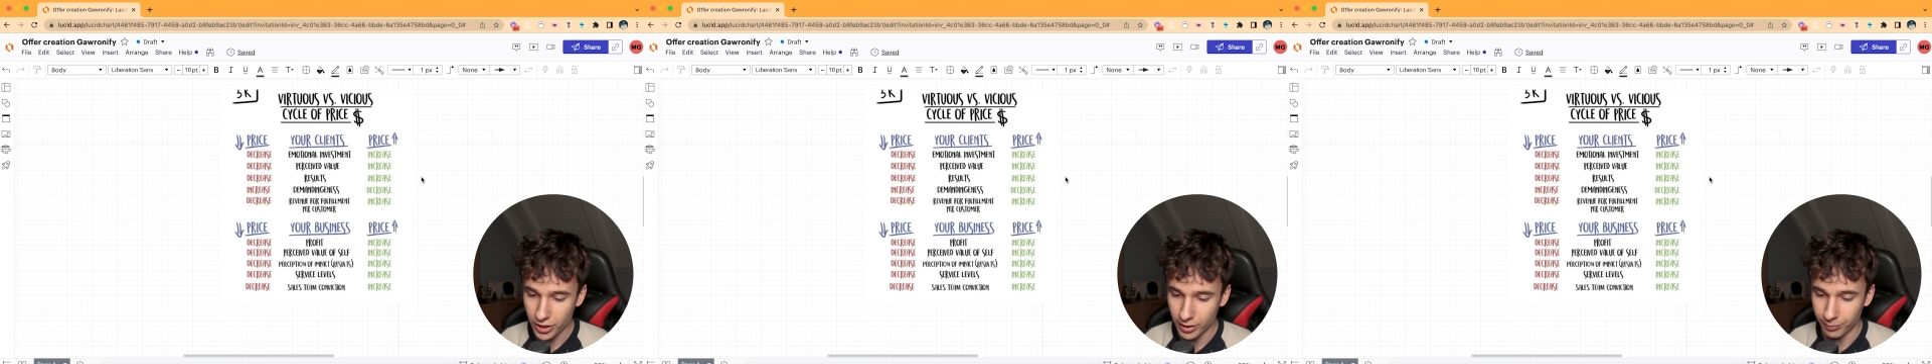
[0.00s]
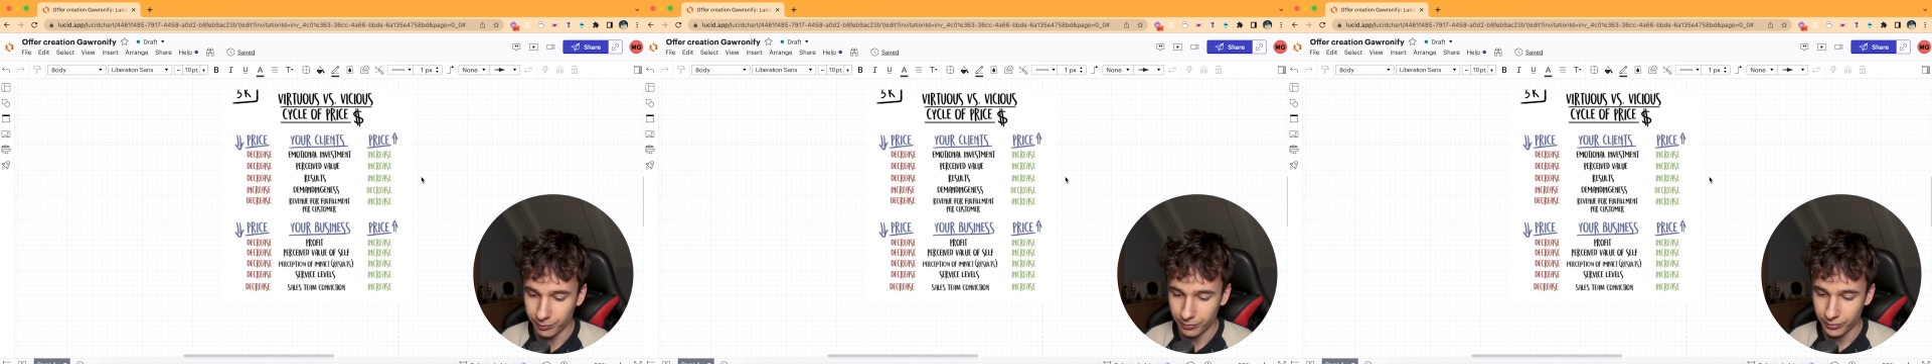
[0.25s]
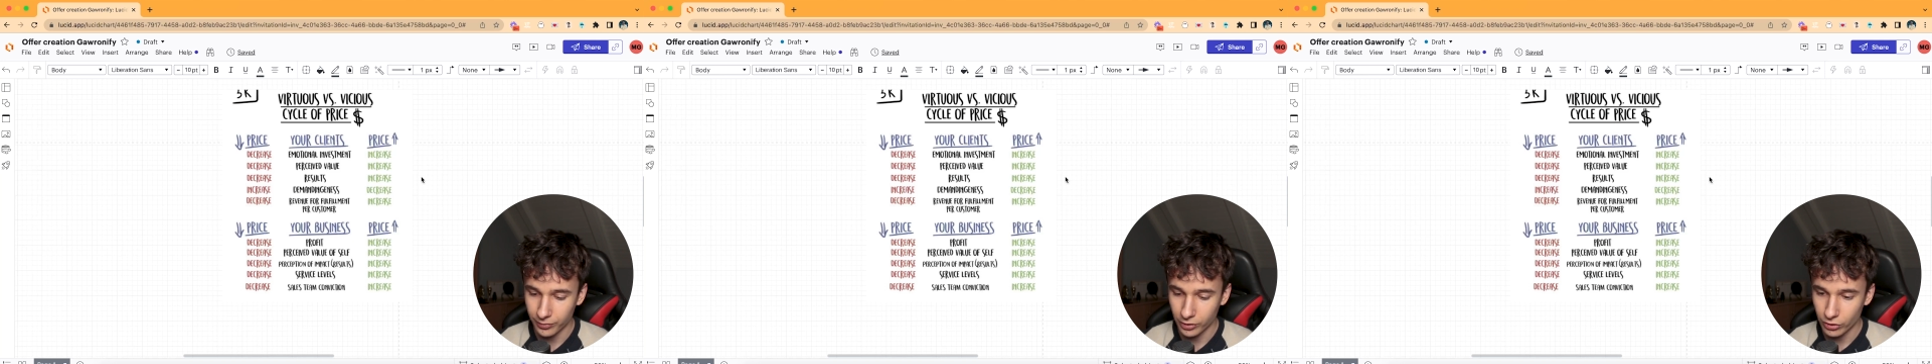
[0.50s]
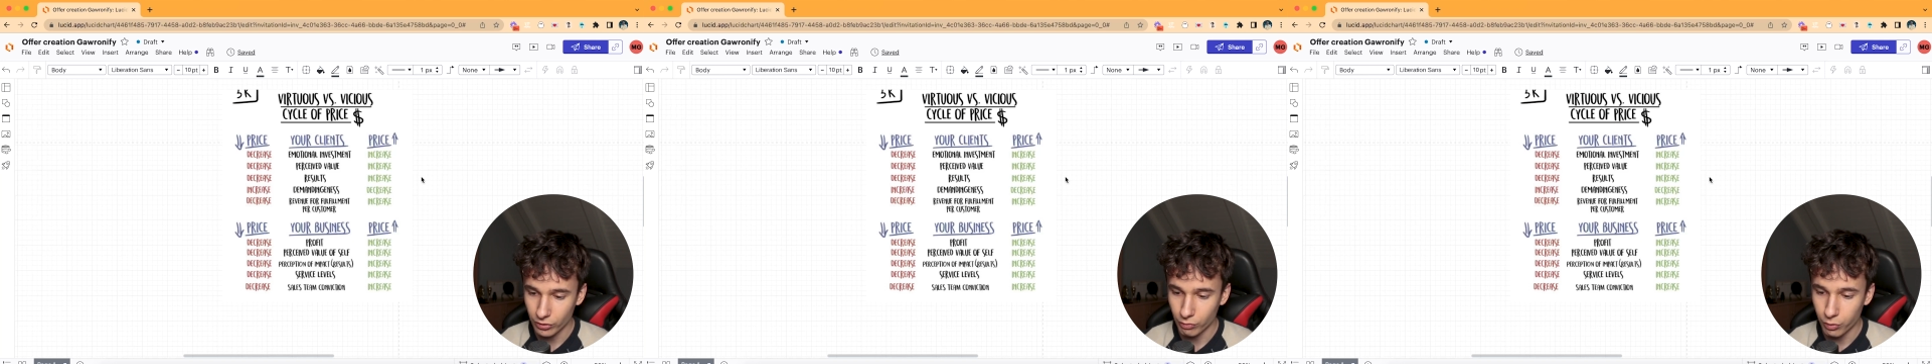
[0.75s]
him
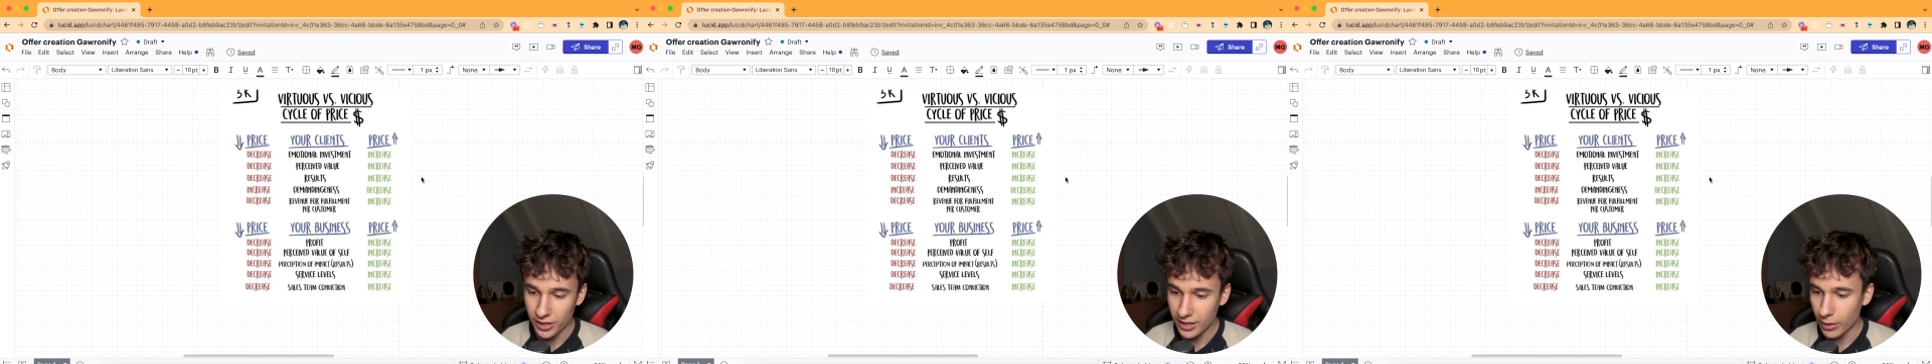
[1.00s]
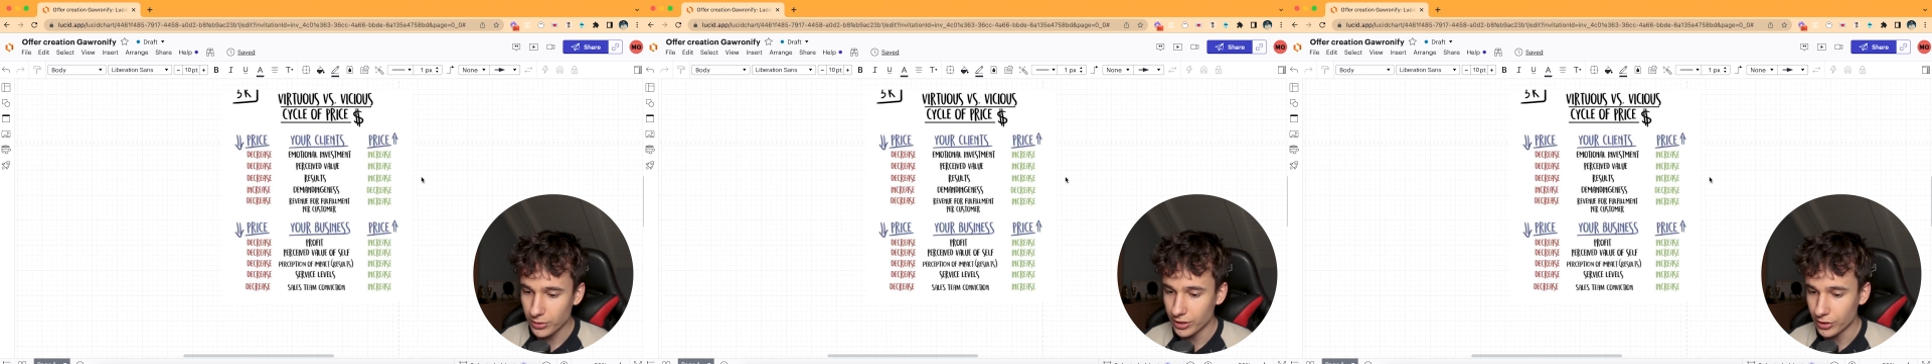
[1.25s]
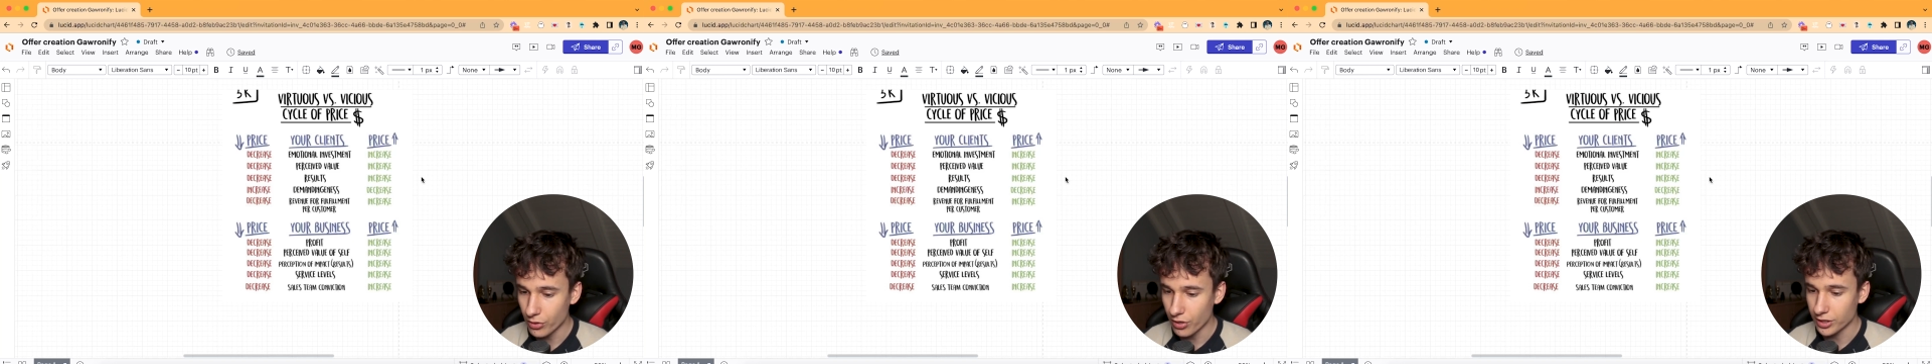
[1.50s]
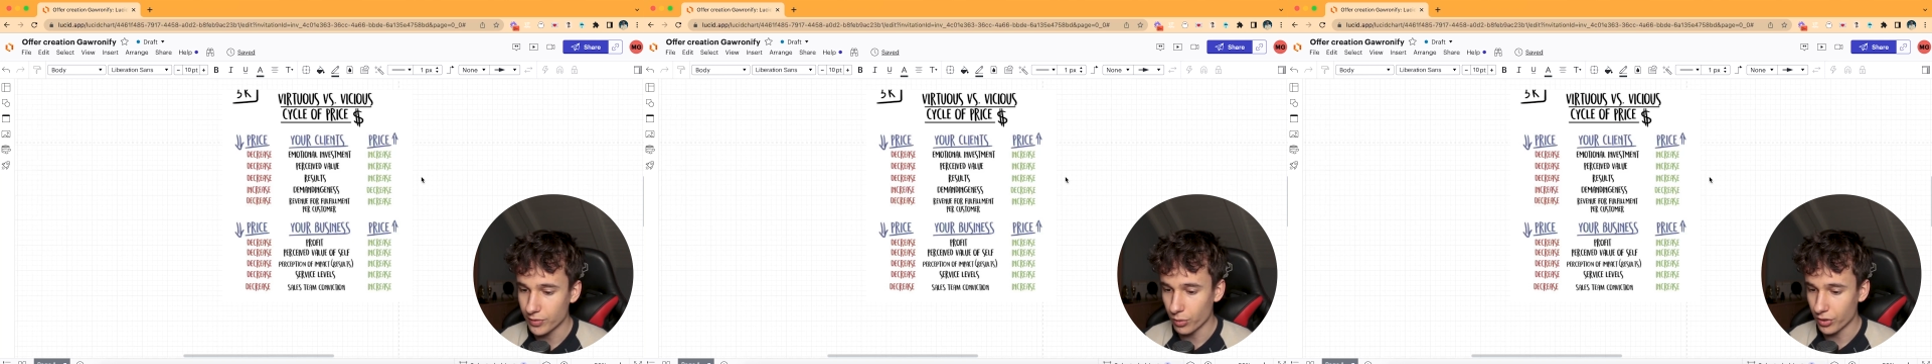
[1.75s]

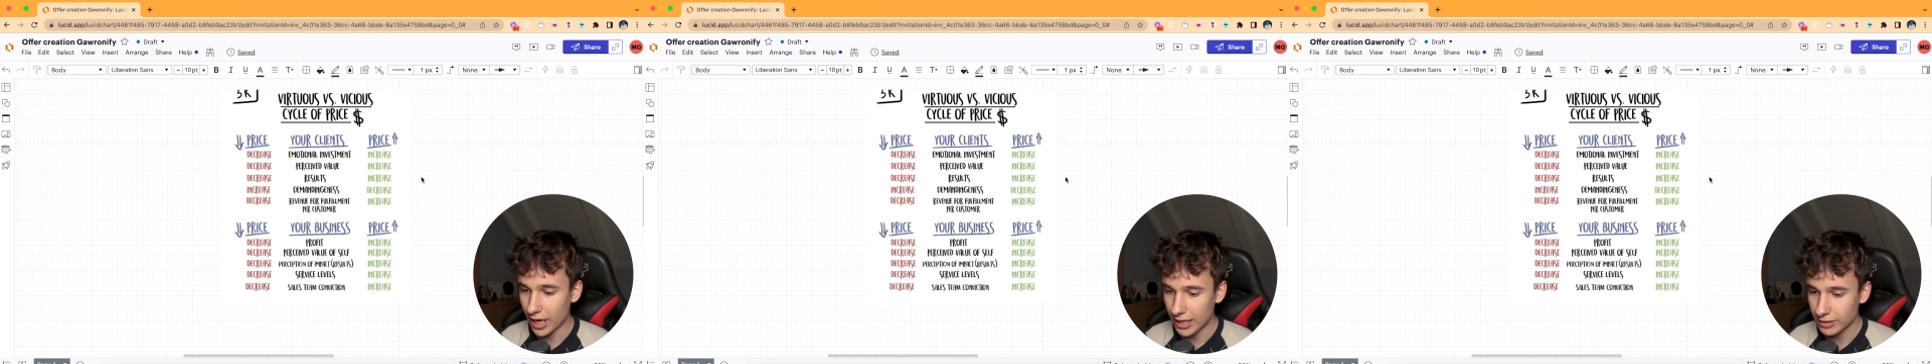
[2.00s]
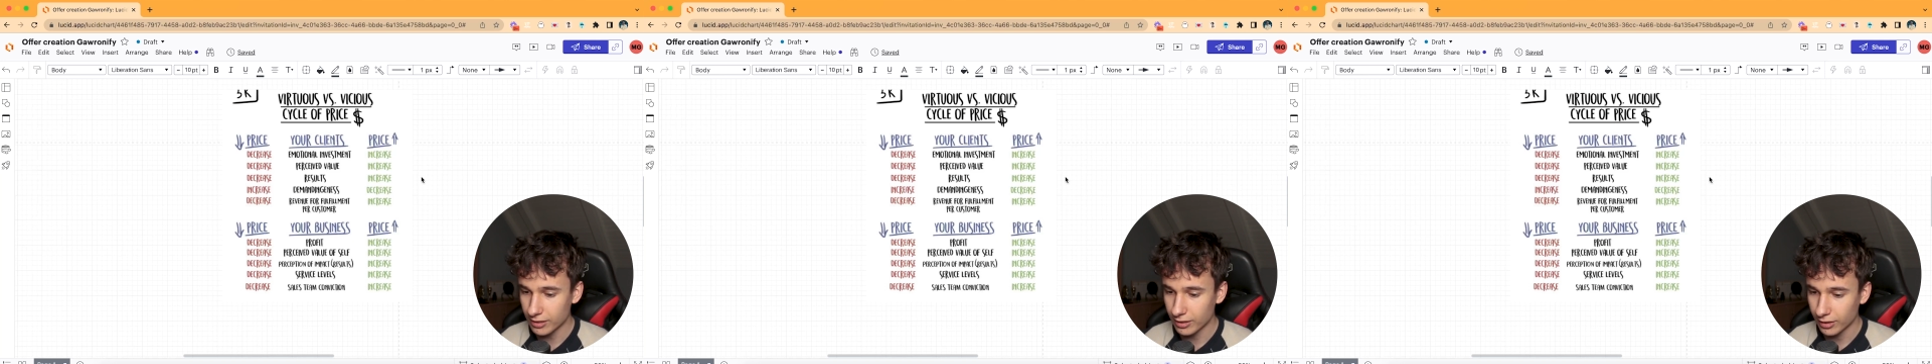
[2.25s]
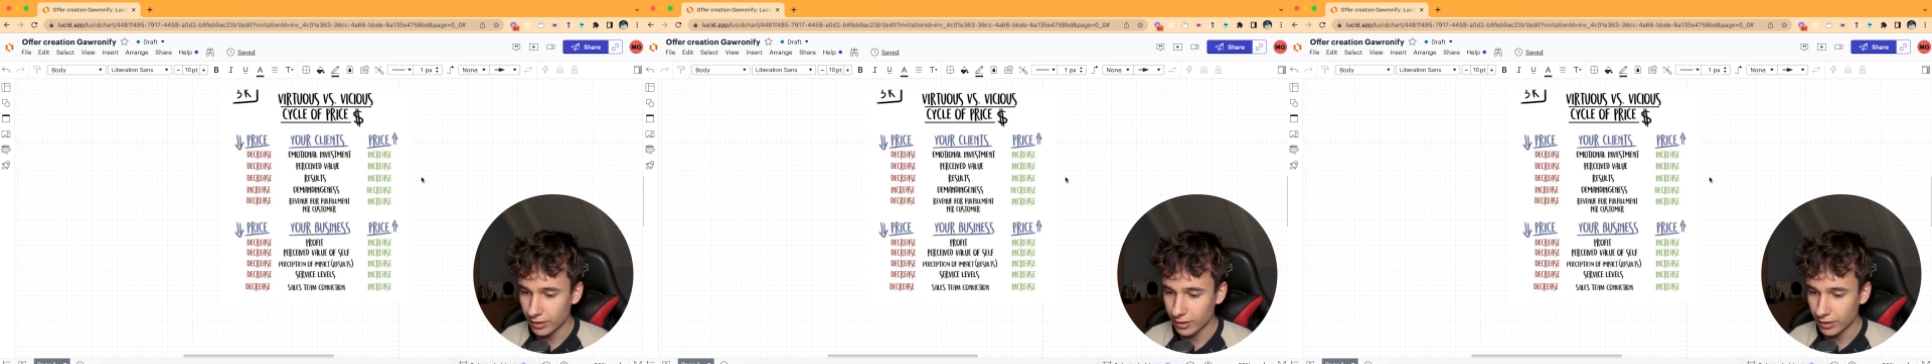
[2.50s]
$3,000 for that,